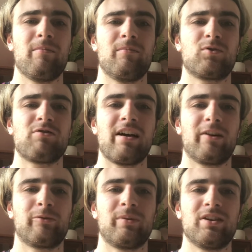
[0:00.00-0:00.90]

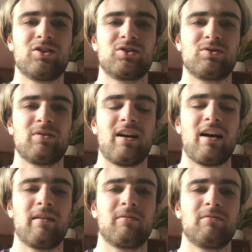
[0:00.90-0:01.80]
tracks which
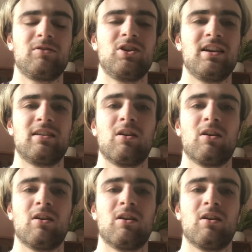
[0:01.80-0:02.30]
you need